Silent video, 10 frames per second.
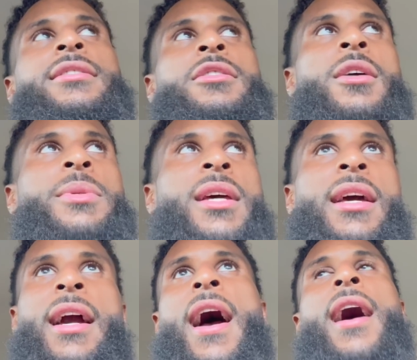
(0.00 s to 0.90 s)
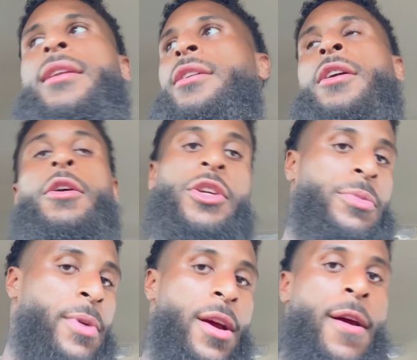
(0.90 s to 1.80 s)
you know what I'm saying, God, the Holy
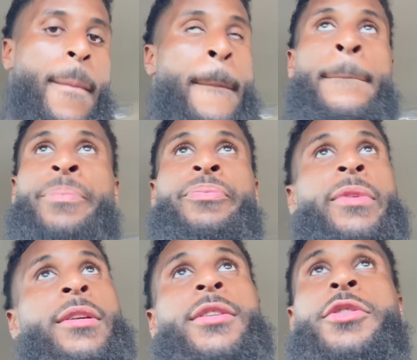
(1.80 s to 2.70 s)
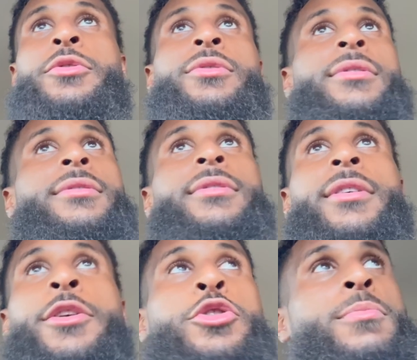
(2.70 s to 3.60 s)
Spirit, shoot,
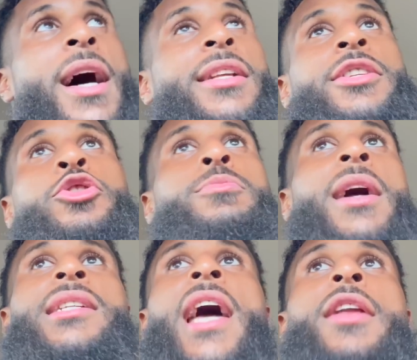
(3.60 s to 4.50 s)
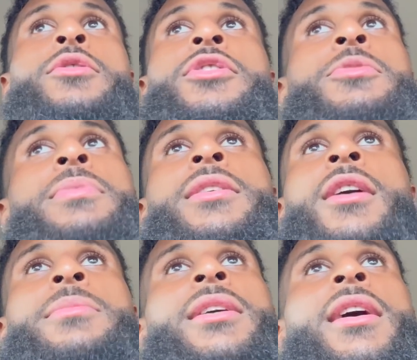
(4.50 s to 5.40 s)
use my use my channel to, speak, you know
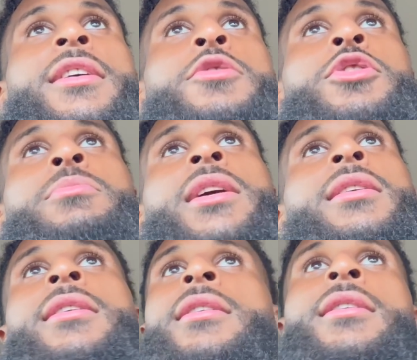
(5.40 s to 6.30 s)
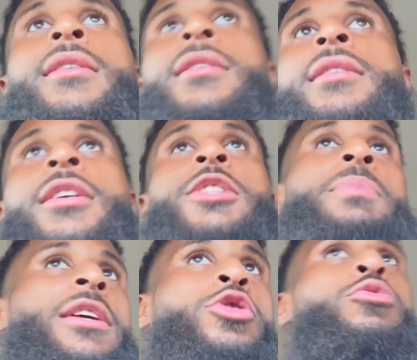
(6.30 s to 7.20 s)
what I'm saying, use me,
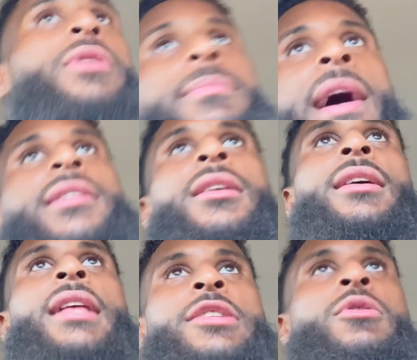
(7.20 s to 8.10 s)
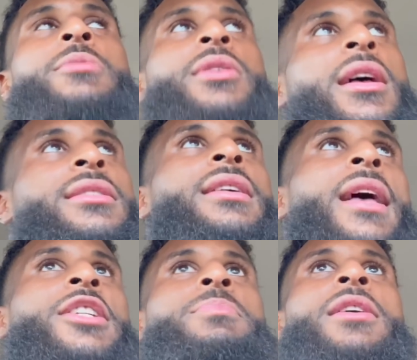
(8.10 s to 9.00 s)
speak through me, basically. That's what I'm trying to say.
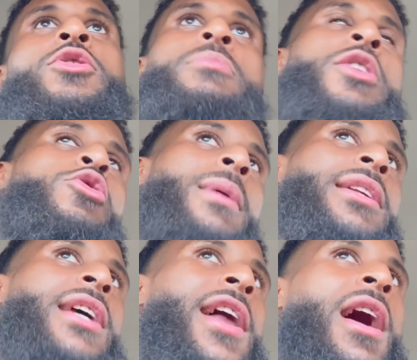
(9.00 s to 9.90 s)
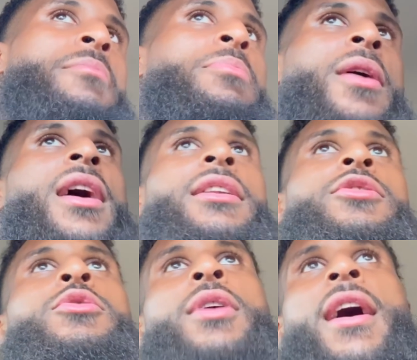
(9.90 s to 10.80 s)
Like, speak through me with my channel. I be praying
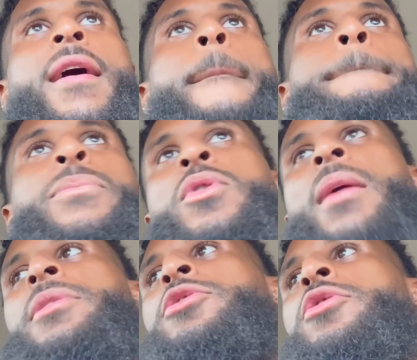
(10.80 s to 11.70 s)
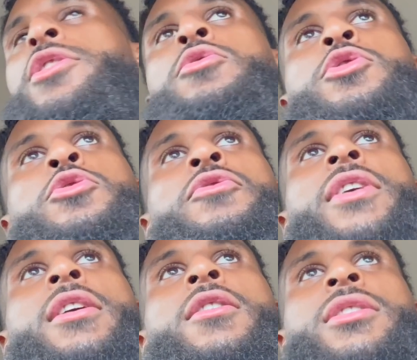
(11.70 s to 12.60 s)
through that, and I be doing YouTube
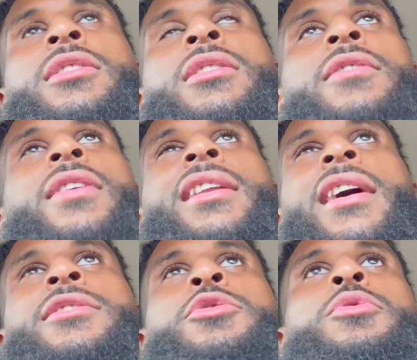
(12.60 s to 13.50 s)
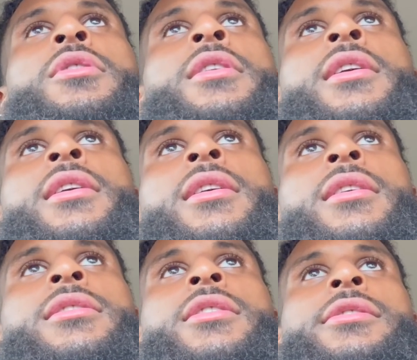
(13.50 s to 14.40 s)
videos and stuff like that too.
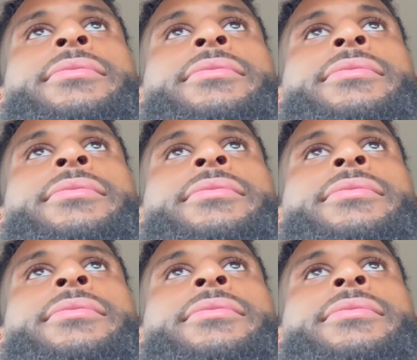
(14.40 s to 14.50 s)
So,